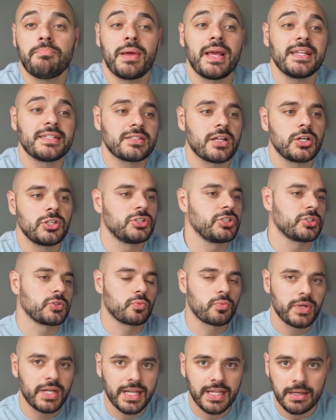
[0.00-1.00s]
based on just
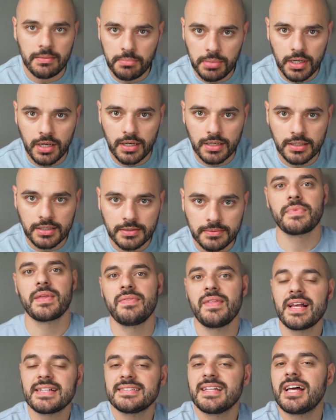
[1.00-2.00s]
reading a bug. And
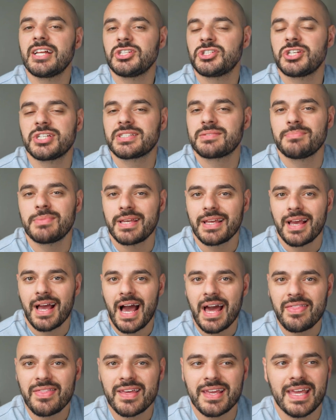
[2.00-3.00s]
that's not just me.
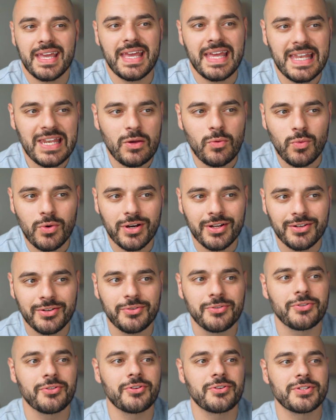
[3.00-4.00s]
I think anyone
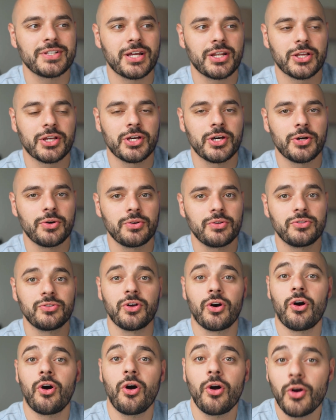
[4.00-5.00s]
who learns learned how to code
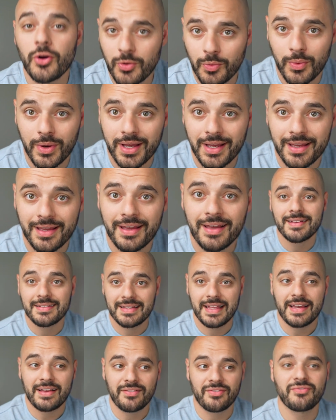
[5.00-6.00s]
the hard way,
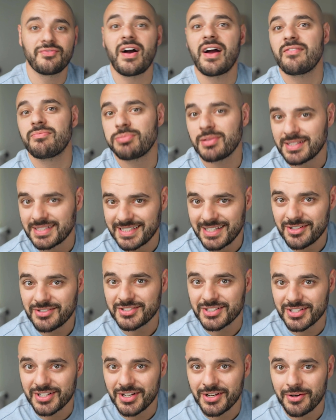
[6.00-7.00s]
like five plus years
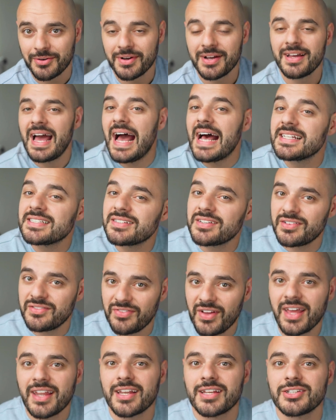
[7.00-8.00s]
ago, has an
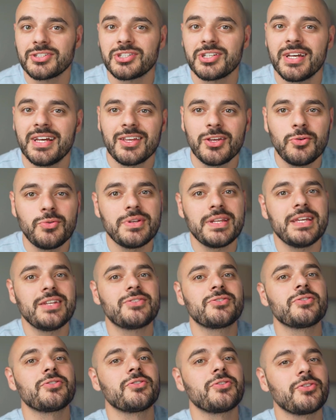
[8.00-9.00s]
advantage. You need
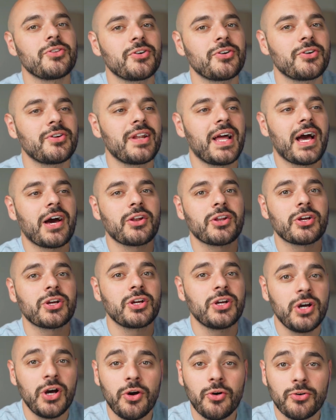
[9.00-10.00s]
to learn how to
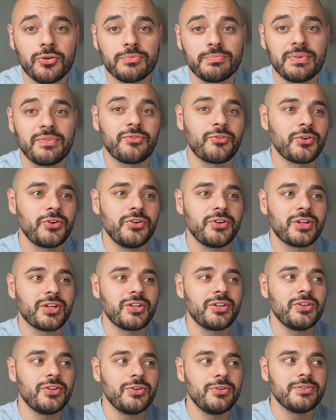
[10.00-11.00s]
code before you
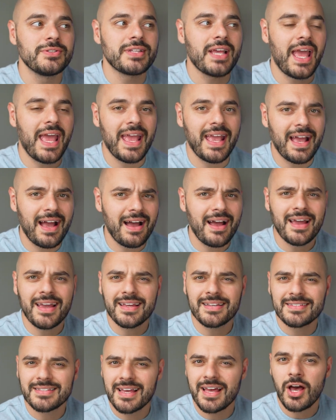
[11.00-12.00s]
can use AI
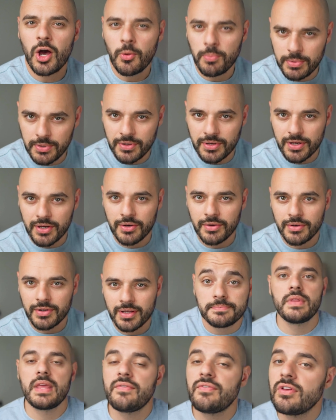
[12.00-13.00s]
to help you code.
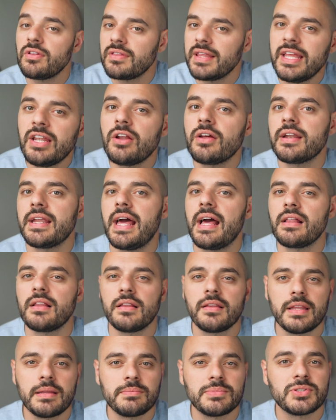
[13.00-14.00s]
If you lean on
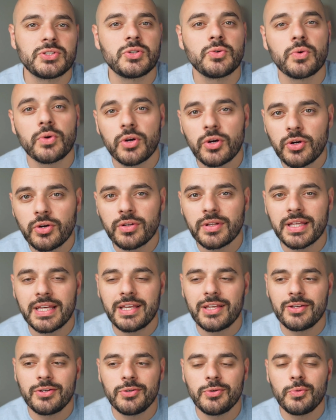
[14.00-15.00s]
LLMs too early,
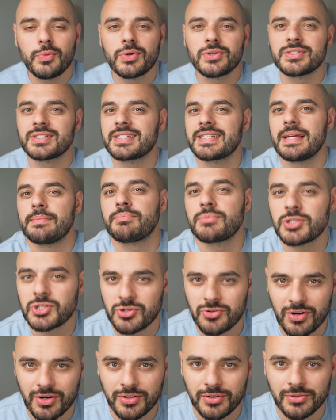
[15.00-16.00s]
you will skip the
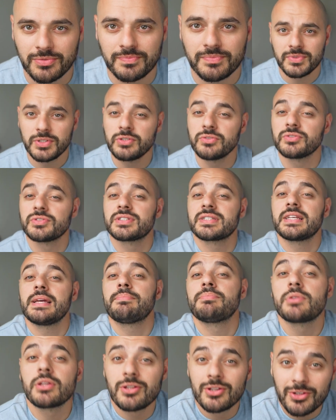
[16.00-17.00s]
struggle. You'll
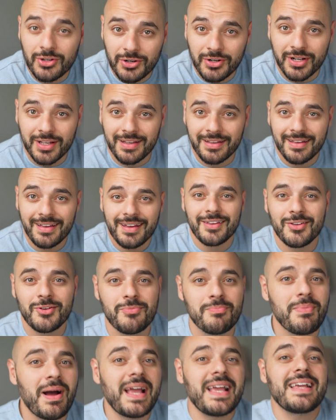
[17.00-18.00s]
skip the learning. You
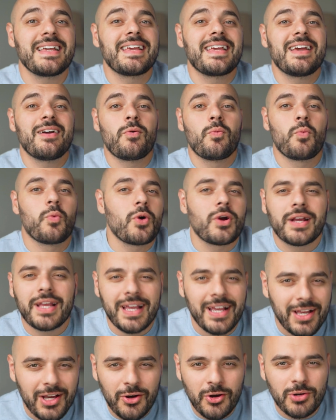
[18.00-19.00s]
might get
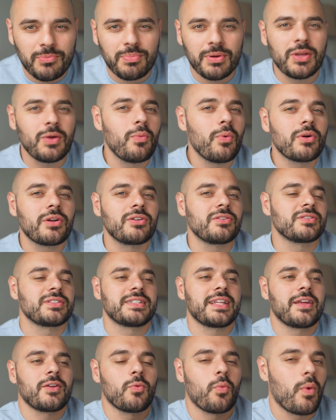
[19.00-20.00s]
working code, but you won't
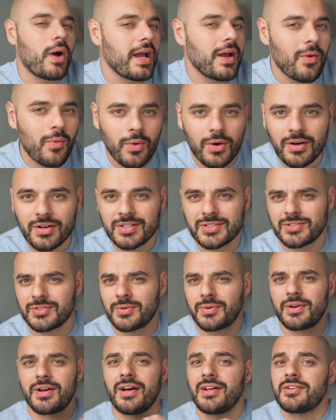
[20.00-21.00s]
understand why it works
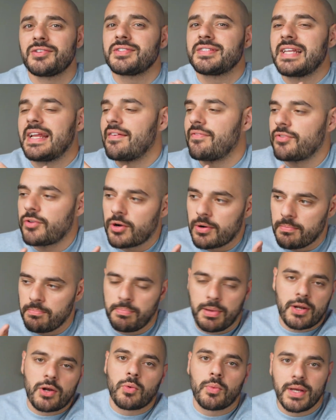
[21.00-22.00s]
or understand if there are
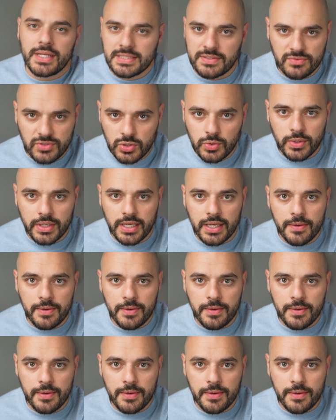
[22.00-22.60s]
better ways of doing